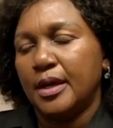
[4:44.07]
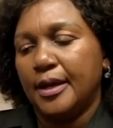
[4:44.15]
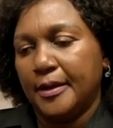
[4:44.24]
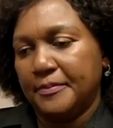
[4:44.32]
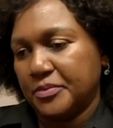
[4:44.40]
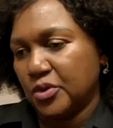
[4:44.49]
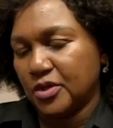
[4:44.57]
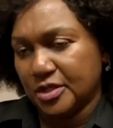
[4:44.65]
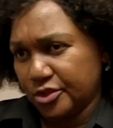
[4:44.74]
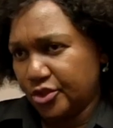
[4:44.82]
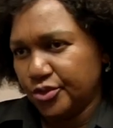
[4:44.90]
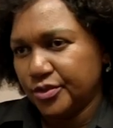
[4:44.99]
um,
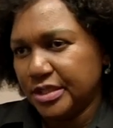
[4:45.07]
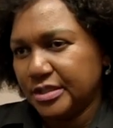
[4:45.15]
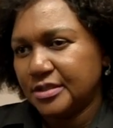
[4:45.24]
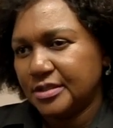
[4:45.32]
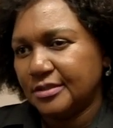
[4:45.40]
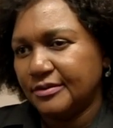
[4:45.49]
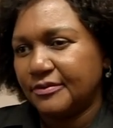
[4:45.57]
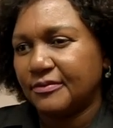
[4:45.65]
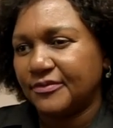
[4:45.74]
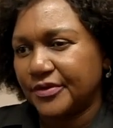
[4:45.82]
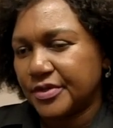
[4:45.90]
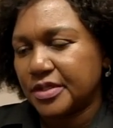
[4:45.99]
gotten students
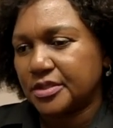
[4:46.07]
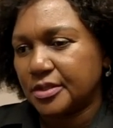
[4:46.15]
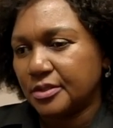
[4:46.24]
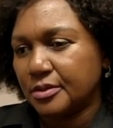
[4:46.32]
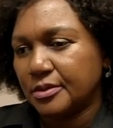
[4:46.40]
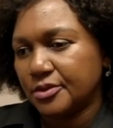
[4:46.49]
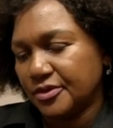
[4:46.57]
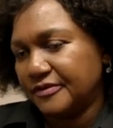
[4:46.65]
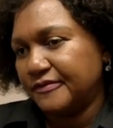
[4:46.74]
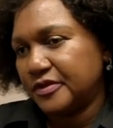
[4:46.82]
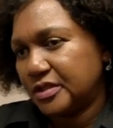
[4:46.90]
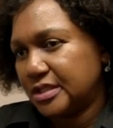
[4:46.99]
from various
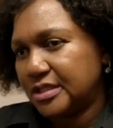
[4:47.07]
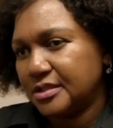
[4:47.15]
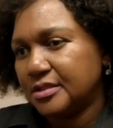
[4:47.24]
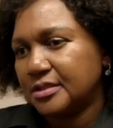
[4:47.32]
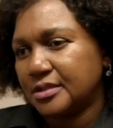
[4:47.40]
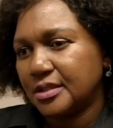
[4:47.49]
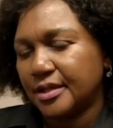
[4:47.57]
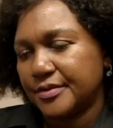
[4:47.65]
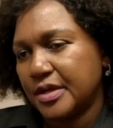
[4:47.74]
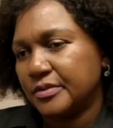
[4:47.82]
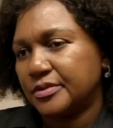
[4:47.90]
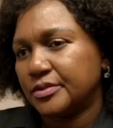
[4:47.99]
universities
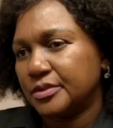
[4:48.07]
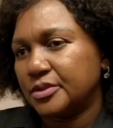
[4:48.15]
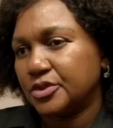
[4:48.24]
around